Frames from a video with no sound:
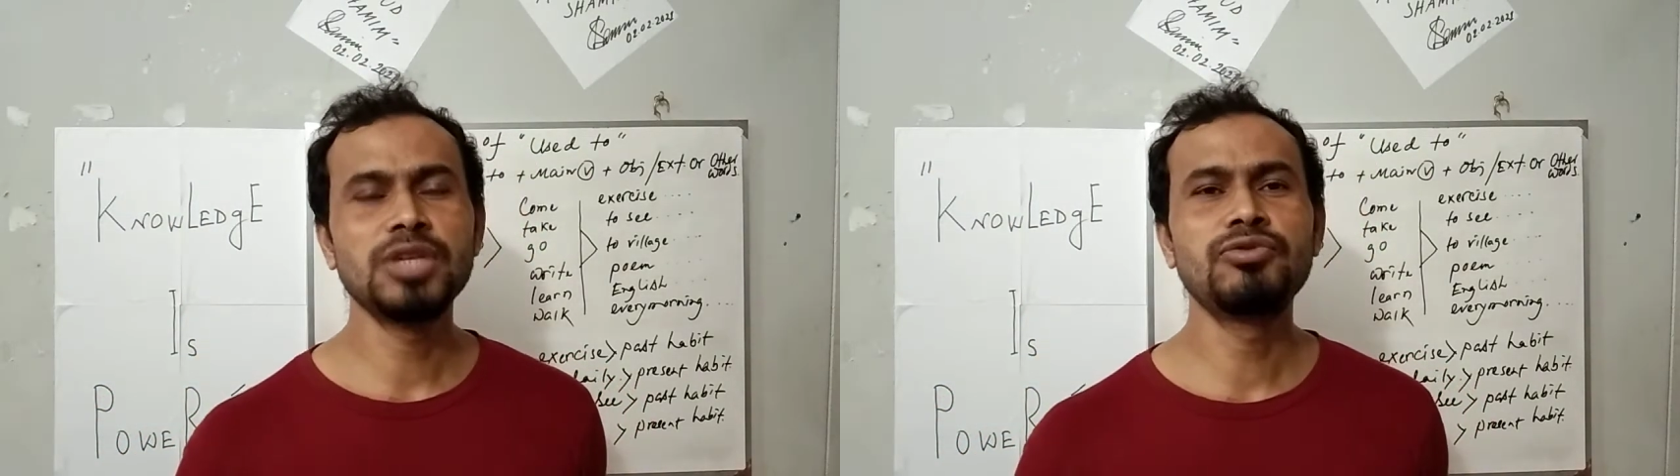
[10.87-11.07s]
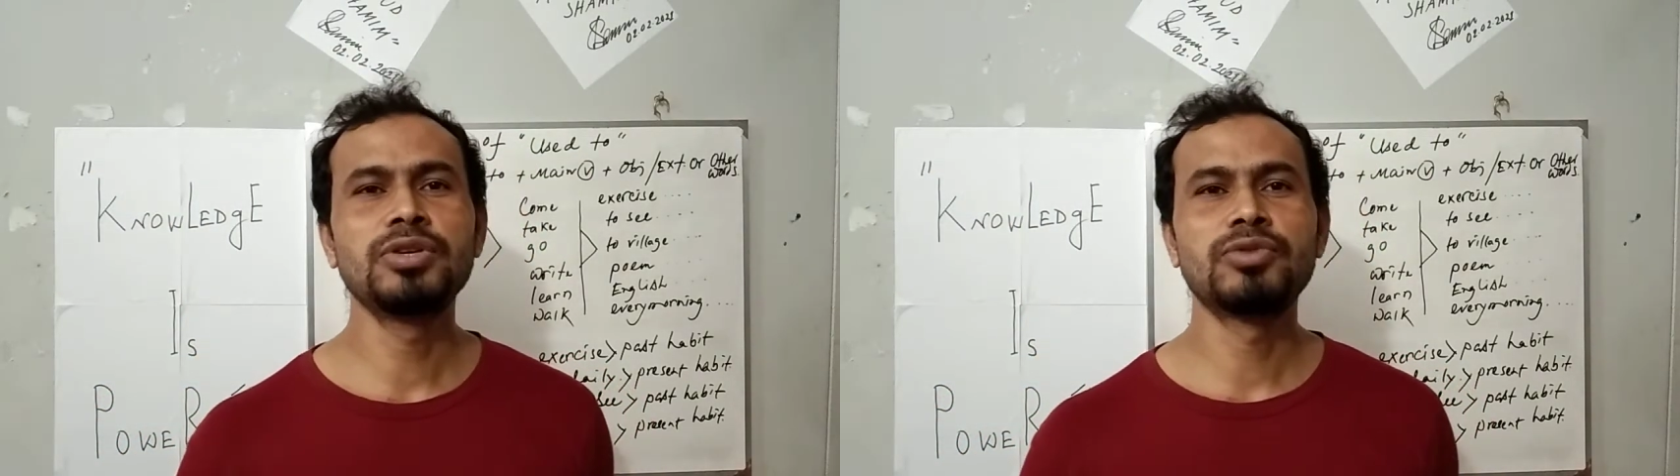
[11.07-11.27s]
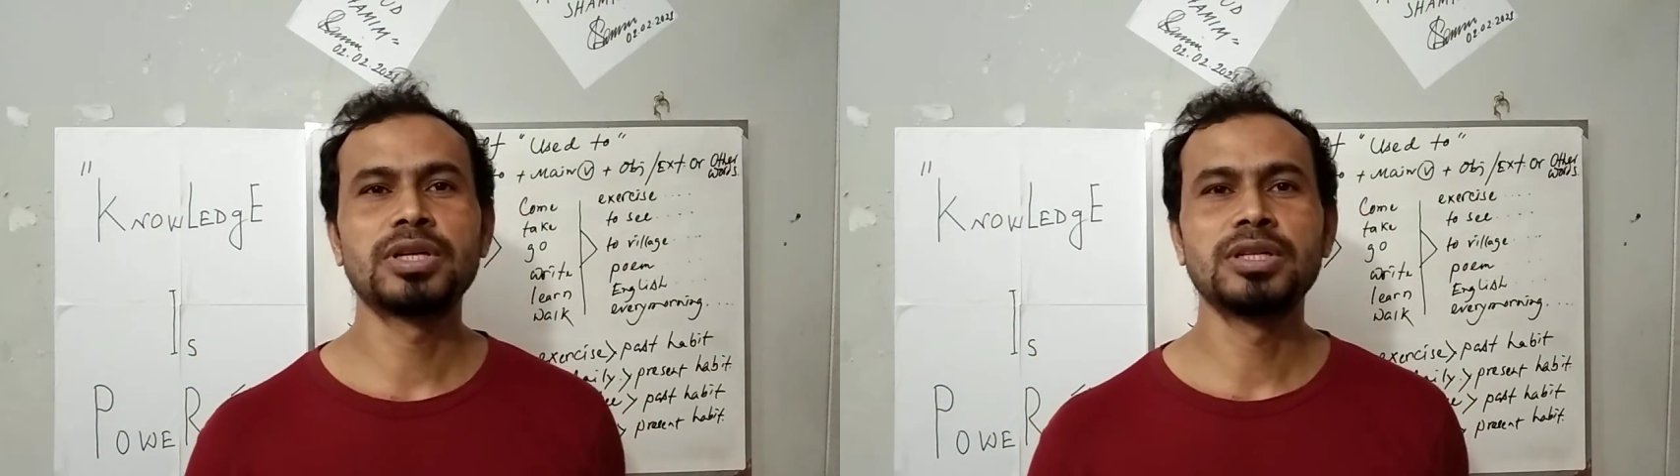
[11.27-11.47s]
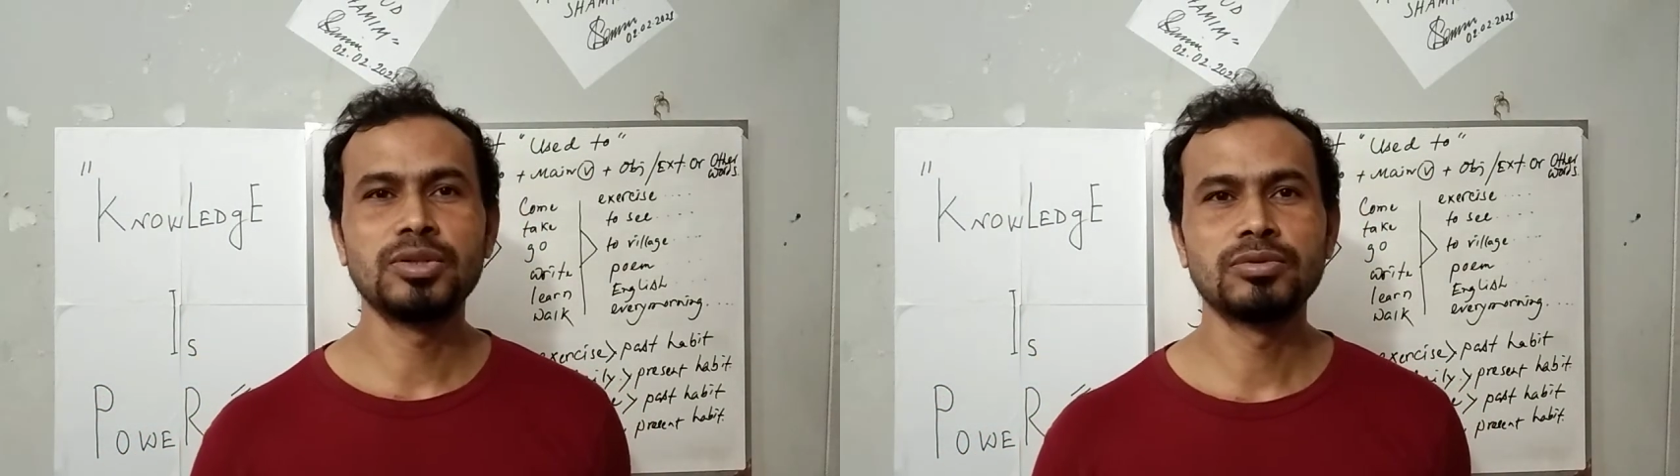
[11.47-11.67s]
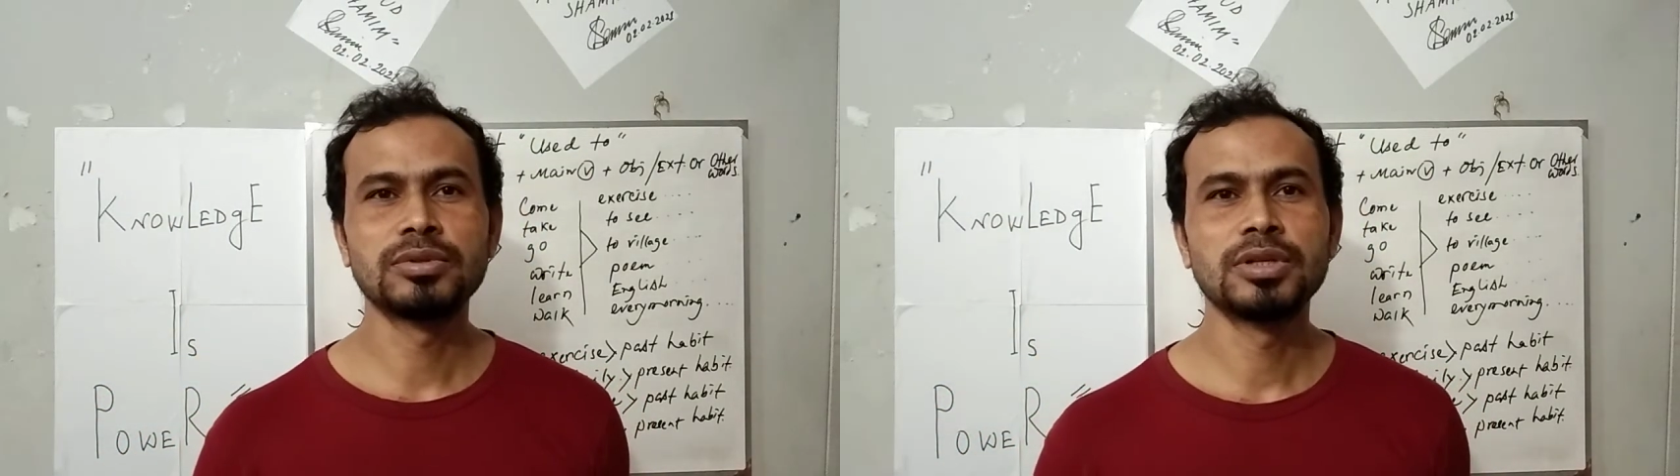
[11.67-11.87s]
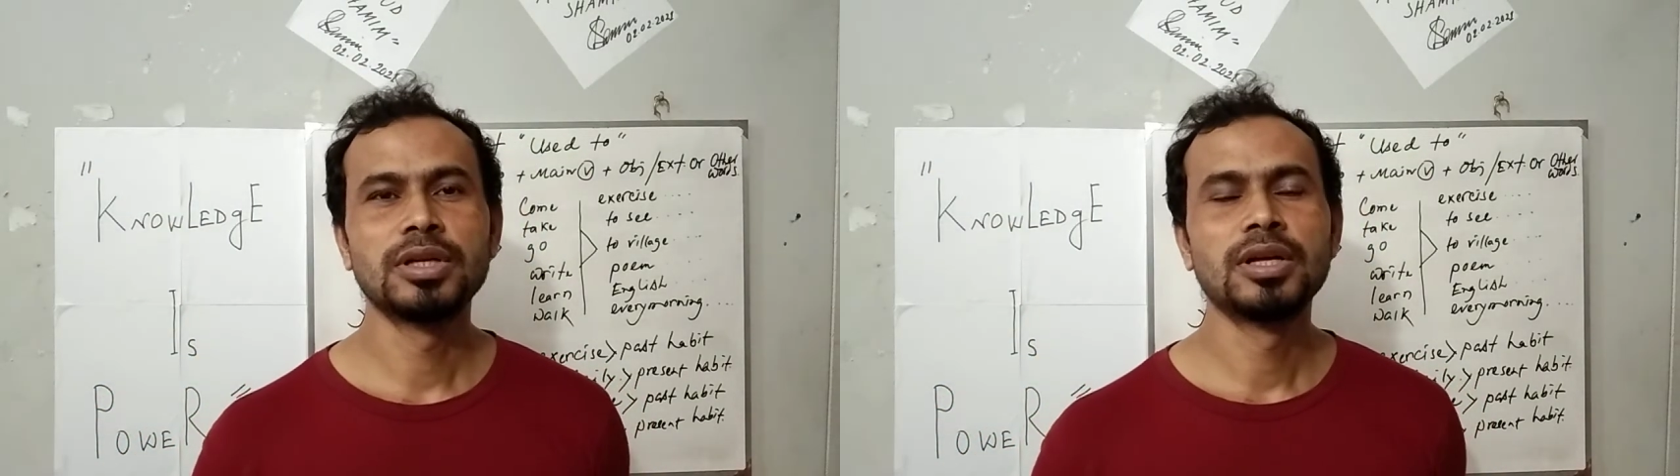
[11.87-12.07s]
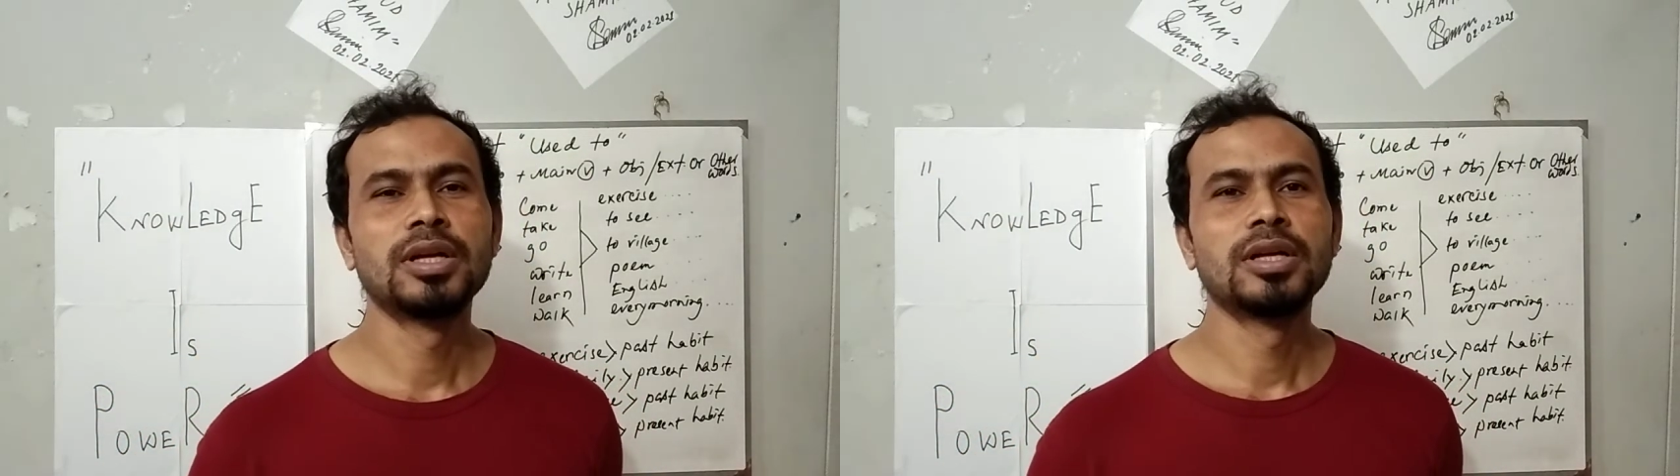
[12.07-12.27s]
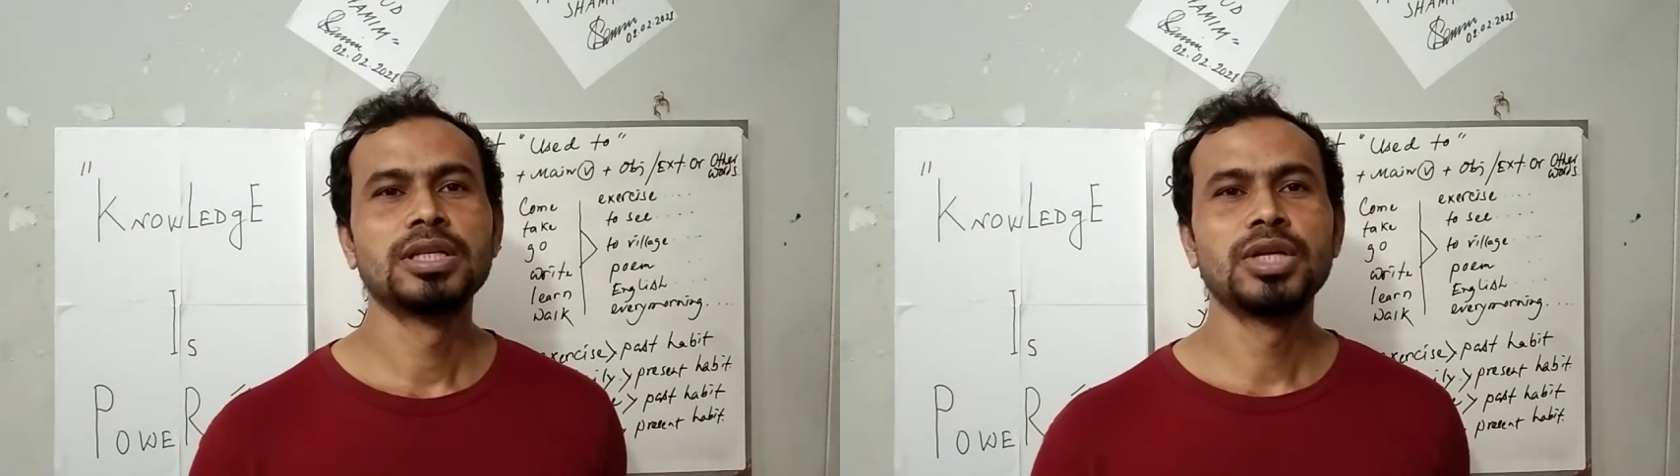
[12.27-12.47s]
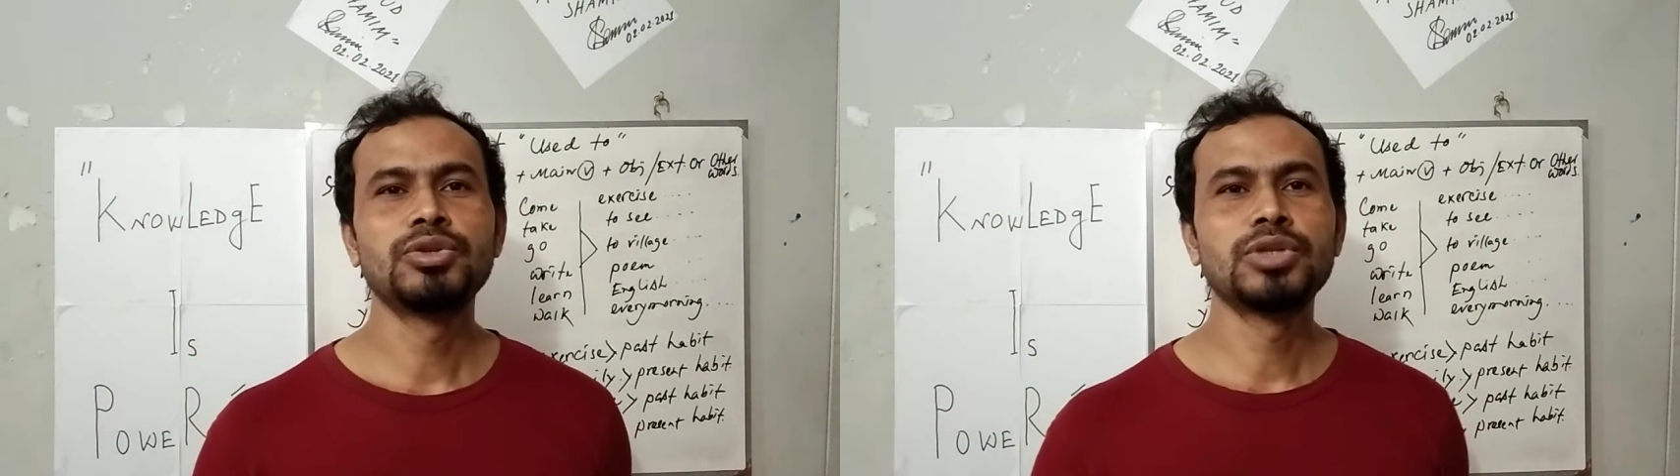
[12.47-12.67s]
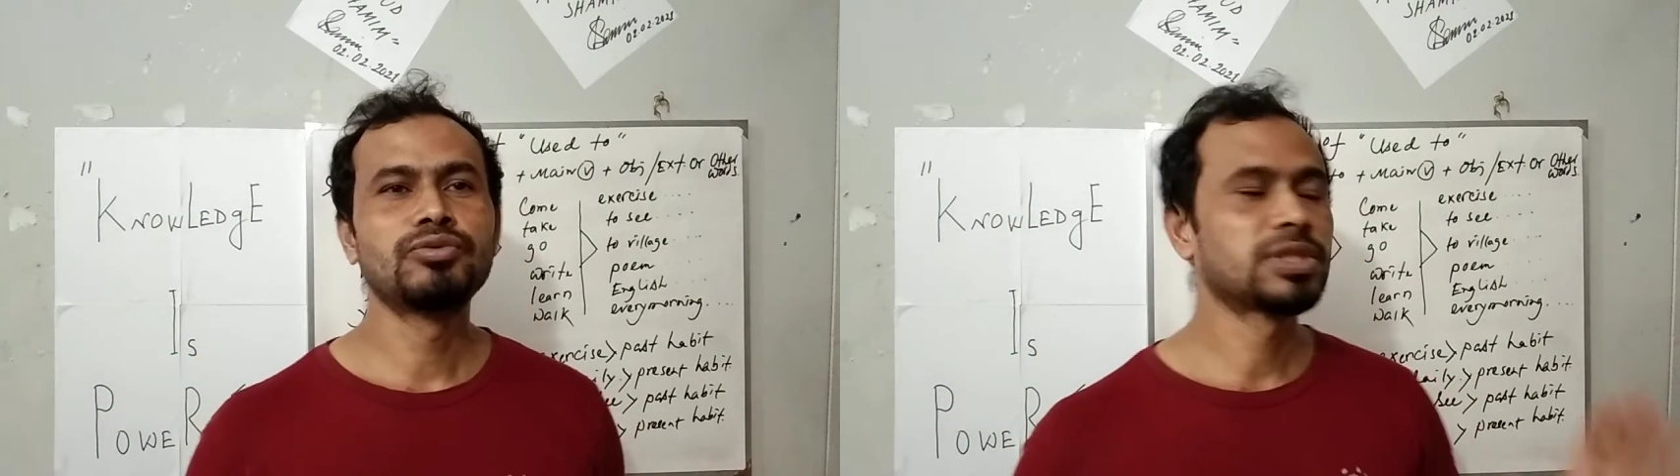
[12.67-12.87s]
If you are new, you
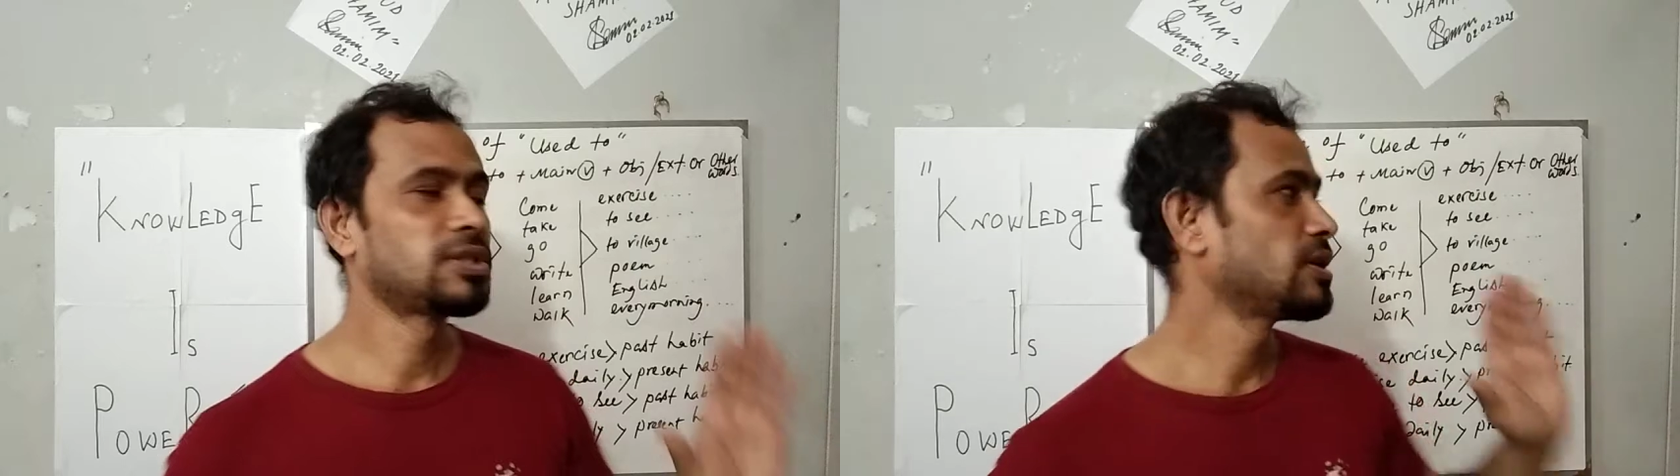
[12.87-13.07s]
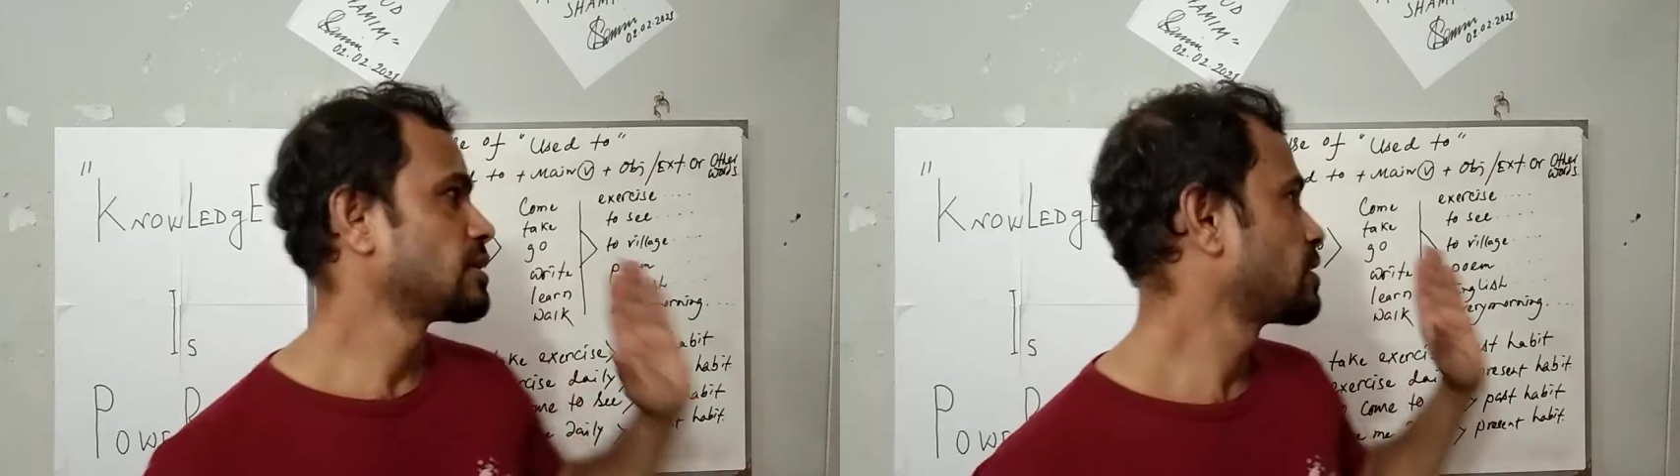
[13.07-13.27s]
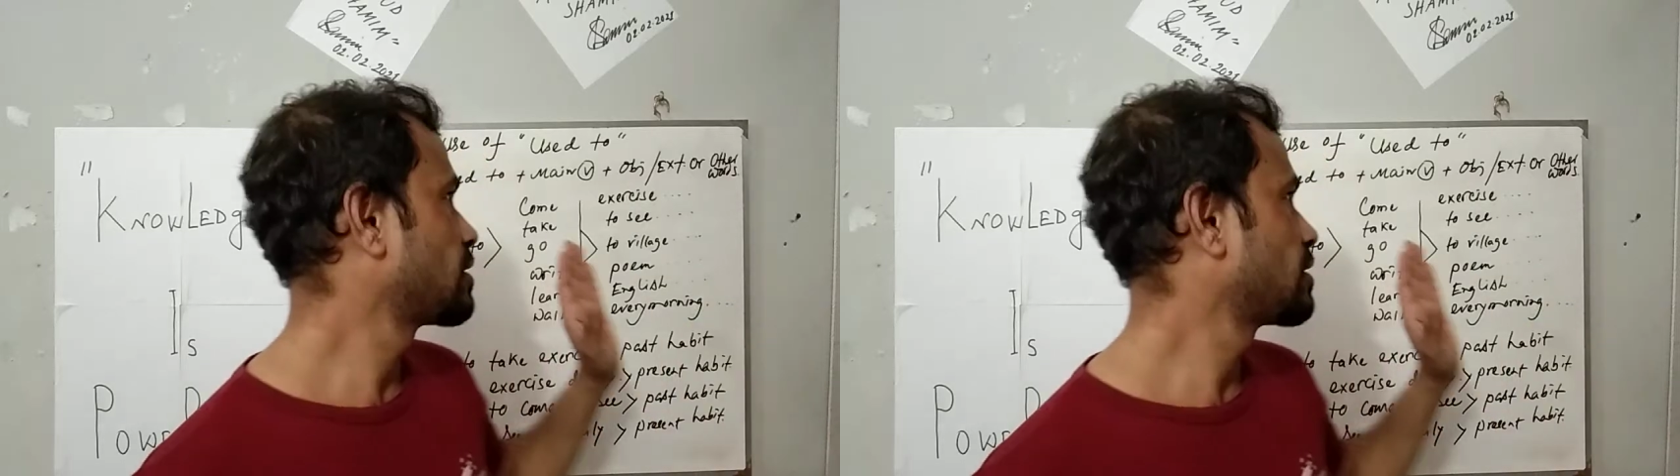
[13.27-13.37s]
should watch the